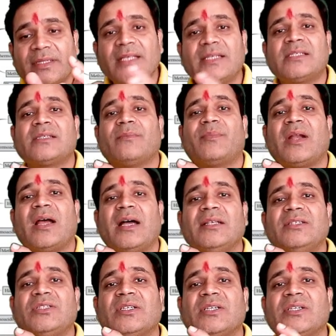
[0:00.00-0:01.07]
this
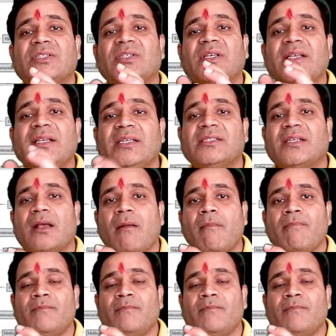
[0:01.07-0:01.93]
branches is